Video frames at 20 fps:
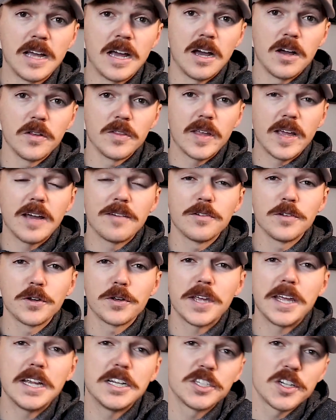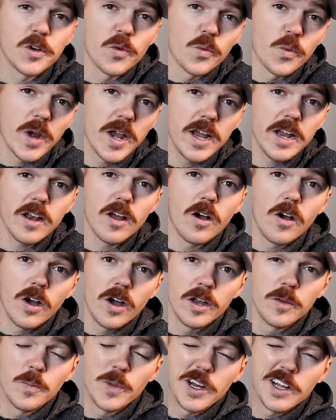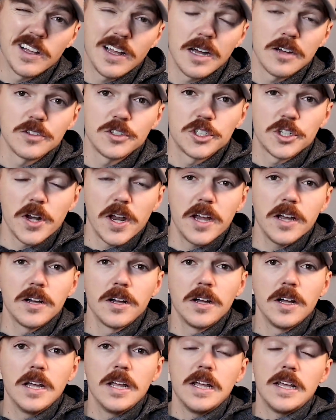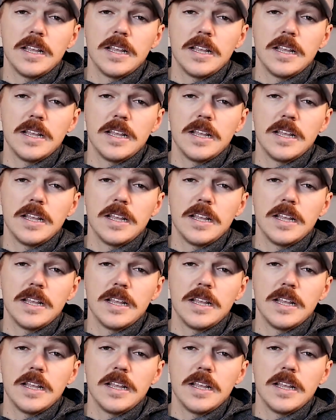Now, they have a location right on McLeod Trail.